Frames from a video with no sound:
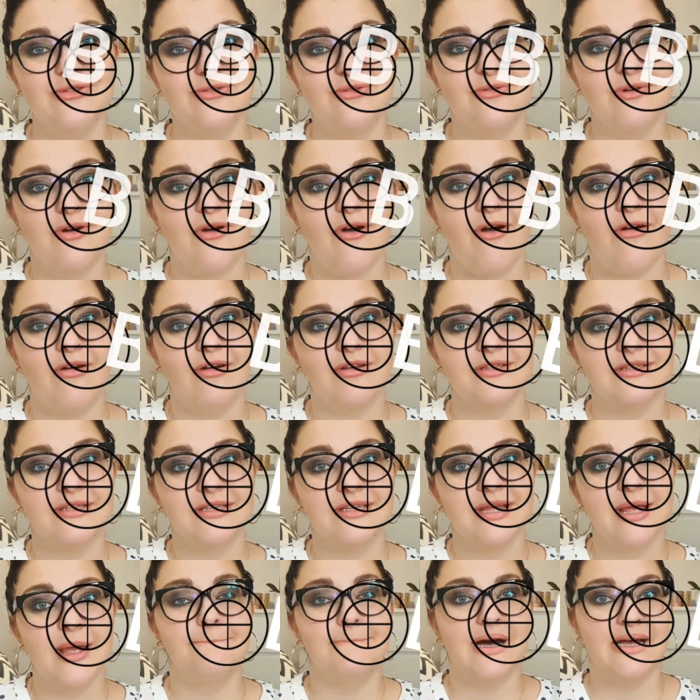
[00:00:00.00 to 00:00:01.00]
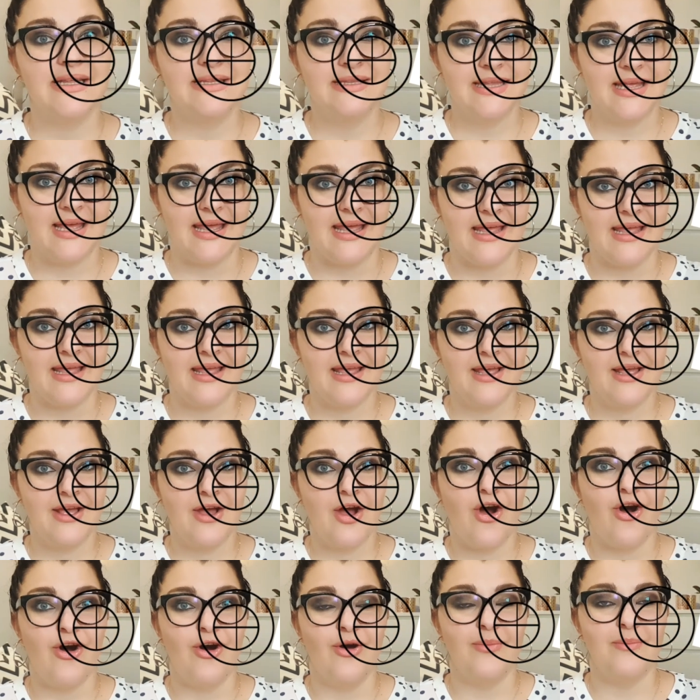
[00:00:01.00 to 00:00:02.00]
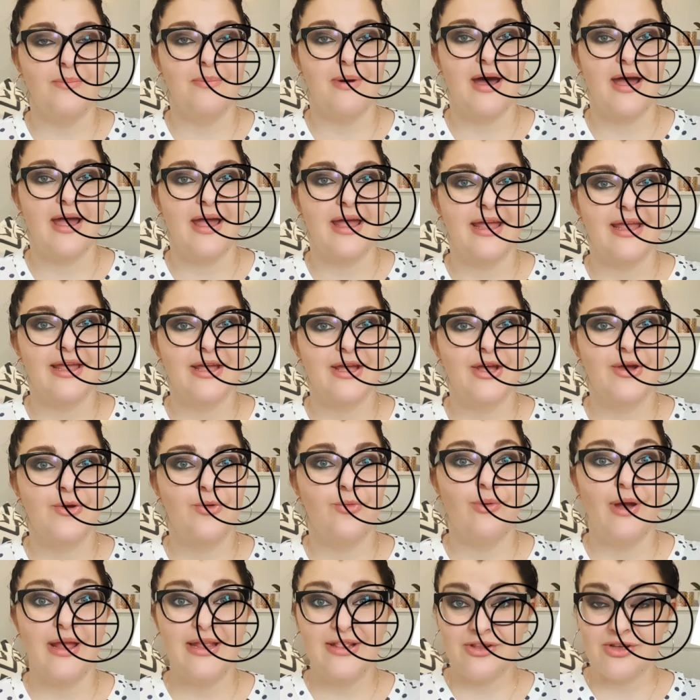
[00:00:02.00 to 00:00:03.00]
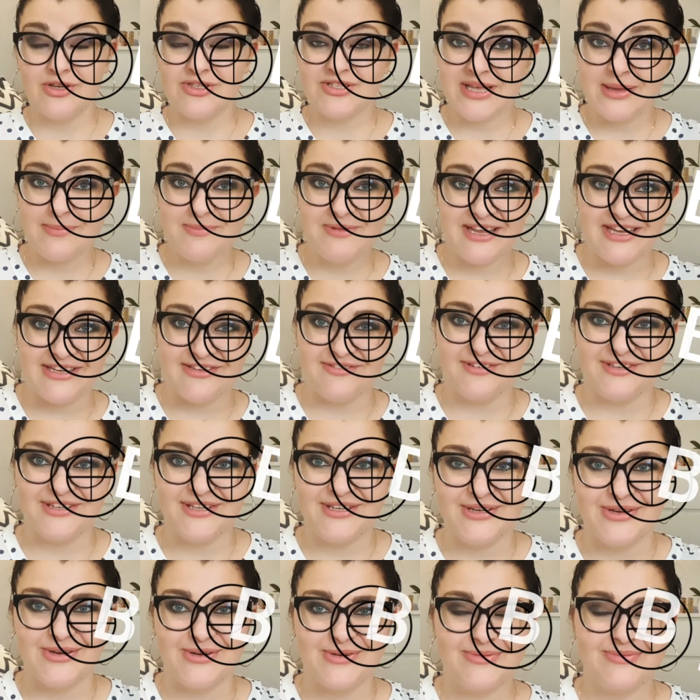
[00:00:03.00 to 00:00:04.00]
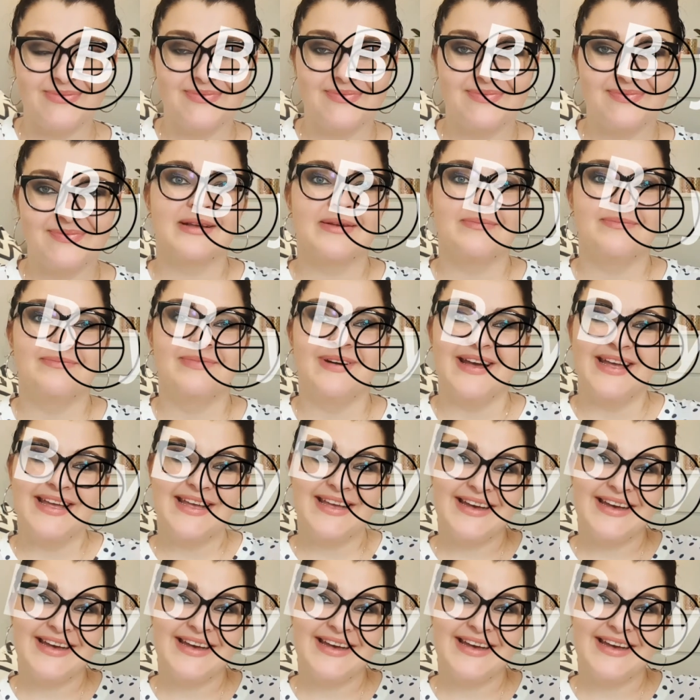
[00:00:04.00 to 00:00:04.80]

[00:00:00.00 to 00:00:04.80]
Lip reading: you on Monday on my weight loss update video. Bye,